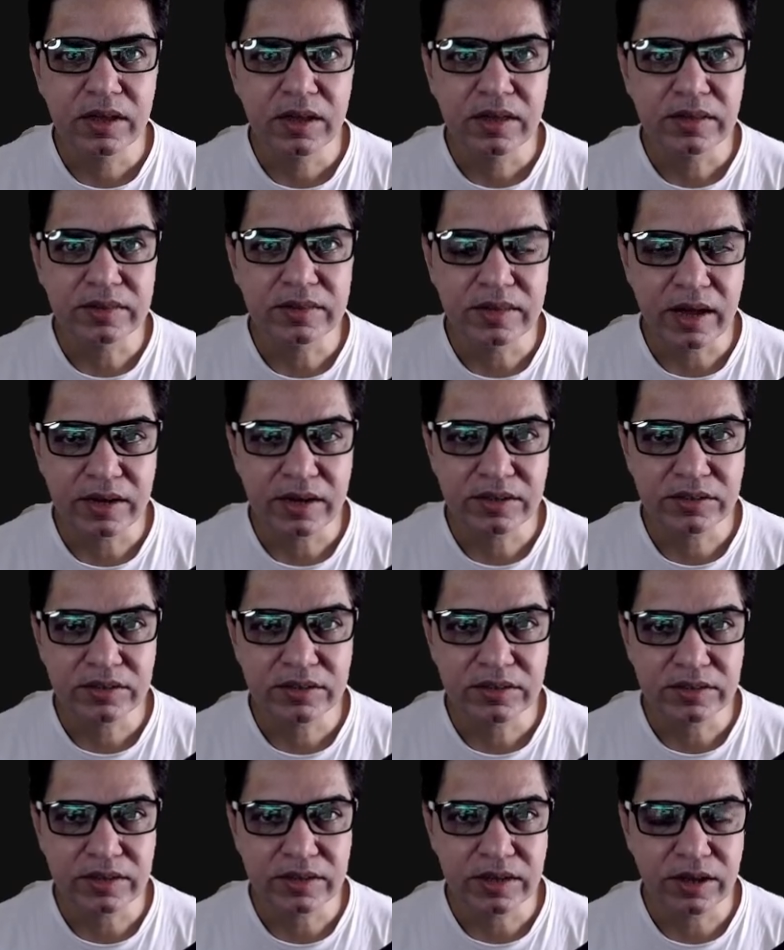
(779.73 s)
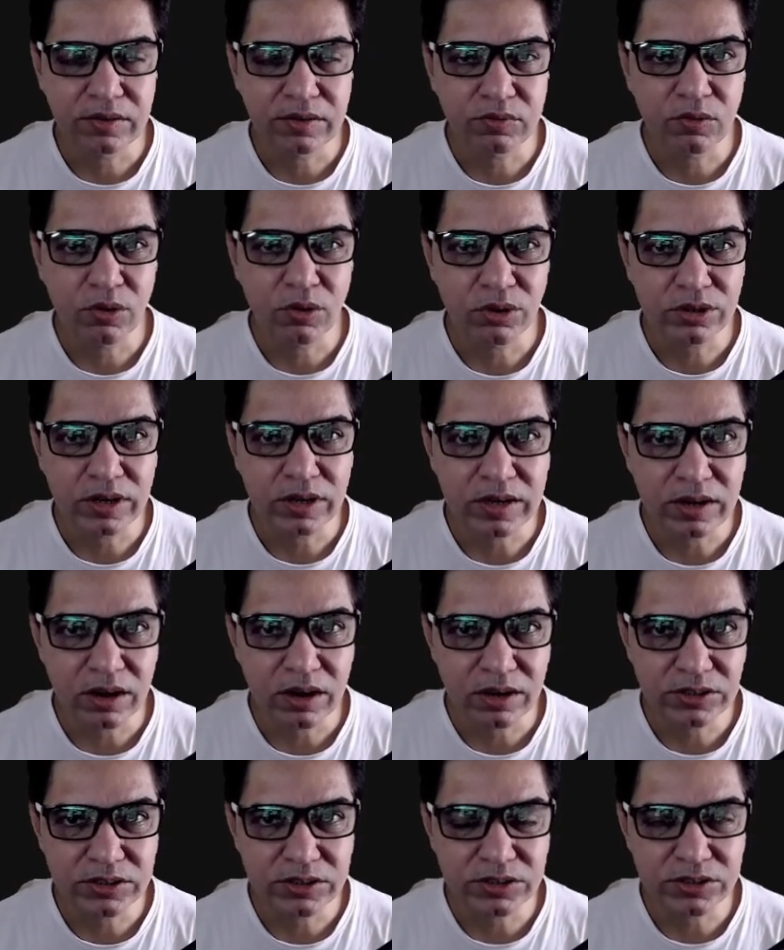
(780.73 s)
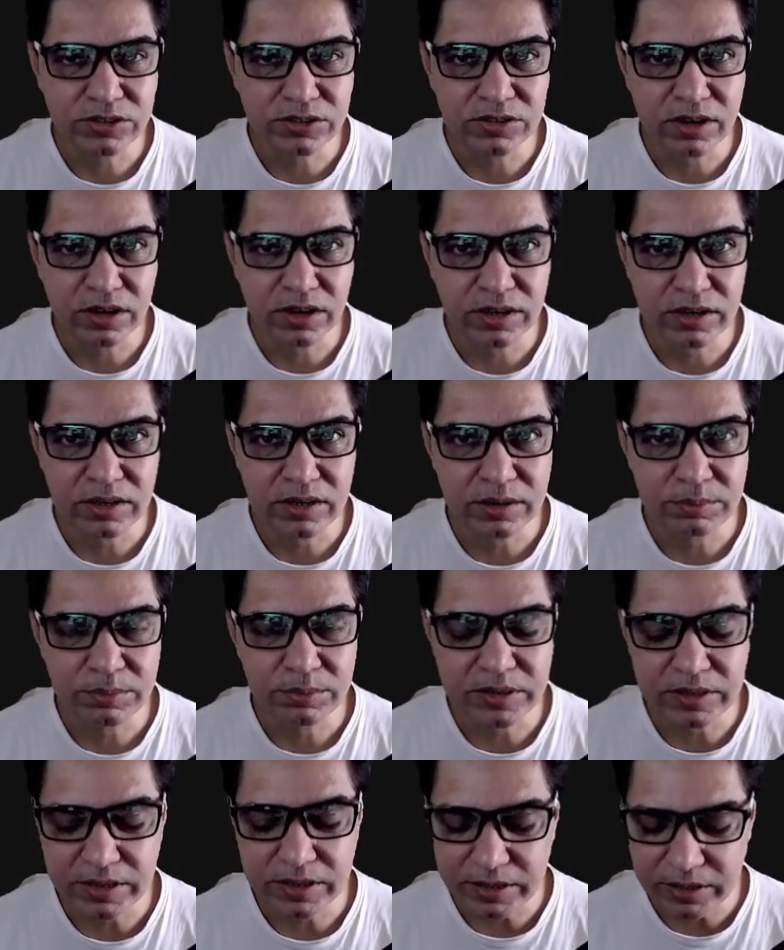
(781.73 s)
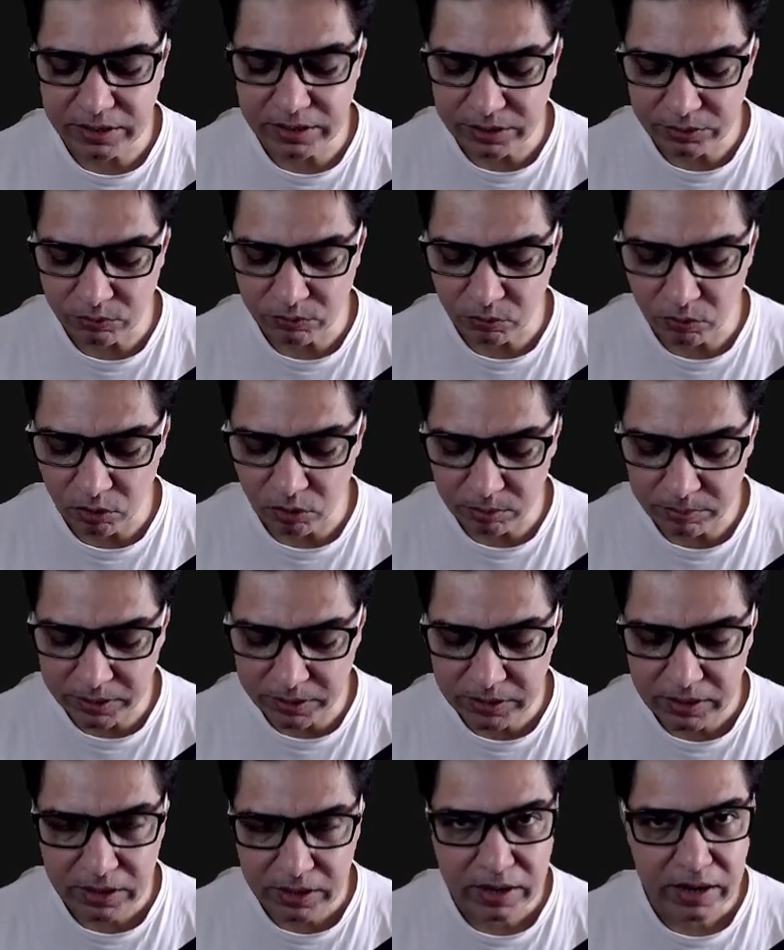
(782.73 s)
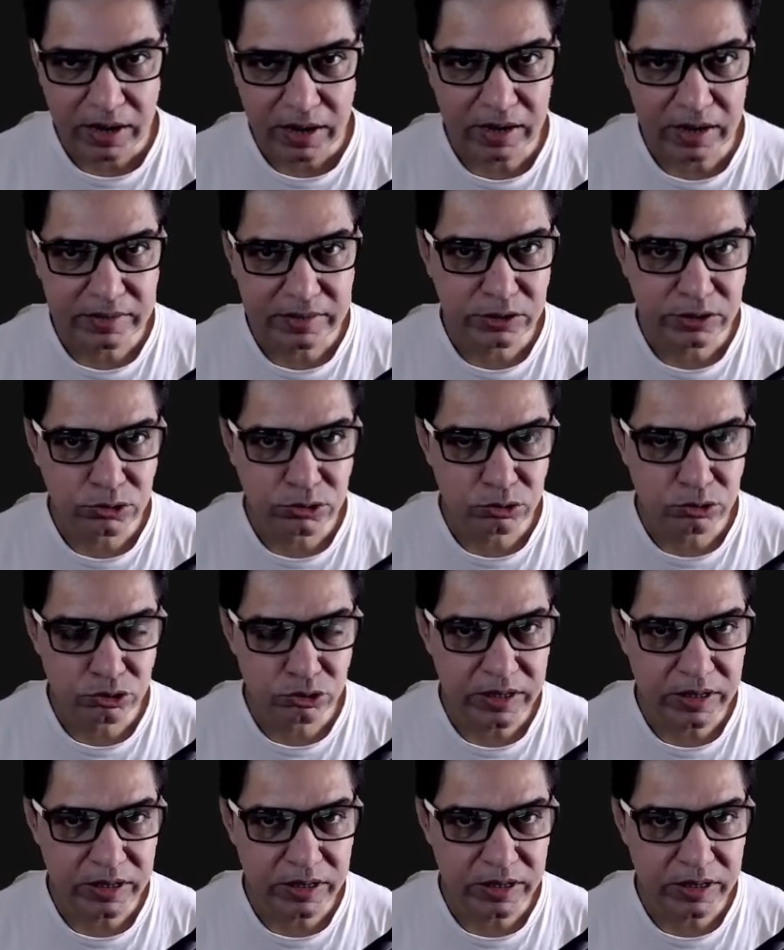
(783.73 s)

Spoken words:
that they have got the large intestinal epithelial involvement, and that usually